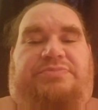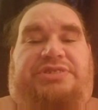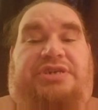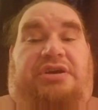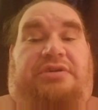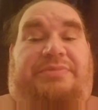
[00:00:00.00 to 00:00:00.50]

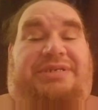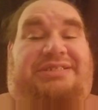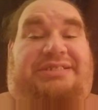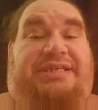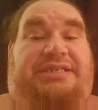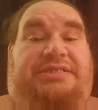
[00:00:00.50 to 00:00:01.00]
talking about
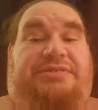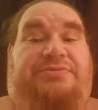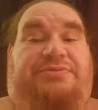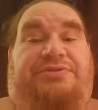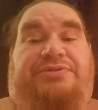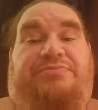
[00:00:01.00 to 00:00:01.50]

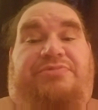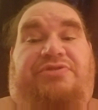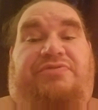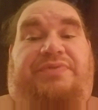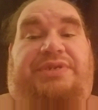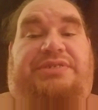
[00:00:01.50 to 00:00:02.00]
Legos,
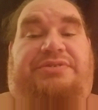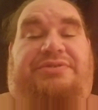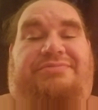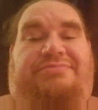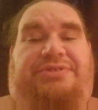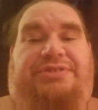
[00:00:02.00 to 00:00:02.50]

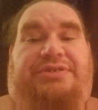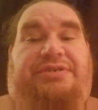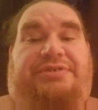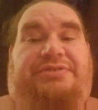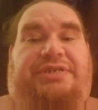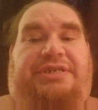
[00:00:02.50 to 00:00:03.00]
movies,
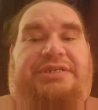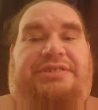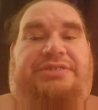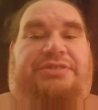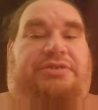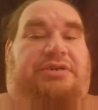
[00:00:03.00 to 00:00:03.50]
Star Trek,
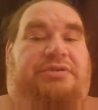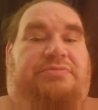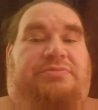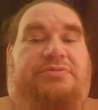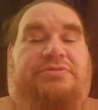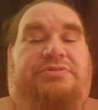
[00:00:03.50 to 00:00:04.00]
Star
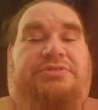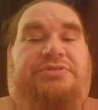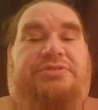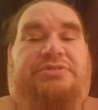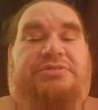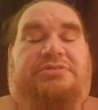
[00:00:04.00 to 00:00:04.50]

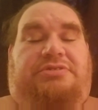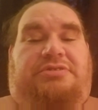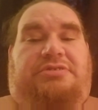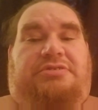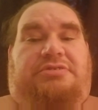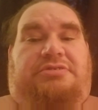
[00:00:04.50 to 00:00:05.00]
Wars,
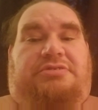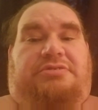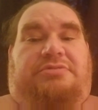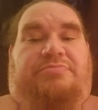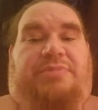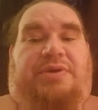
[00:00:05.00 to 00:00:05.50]

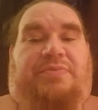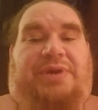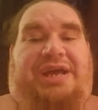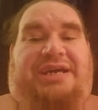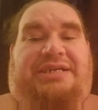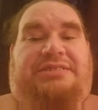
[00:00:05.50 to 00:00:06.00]
my
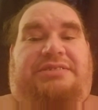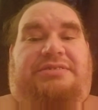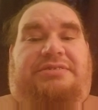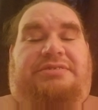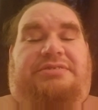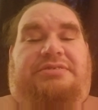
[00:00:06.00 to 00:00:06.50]

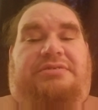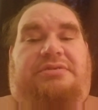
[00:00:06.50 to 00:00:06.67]
rats,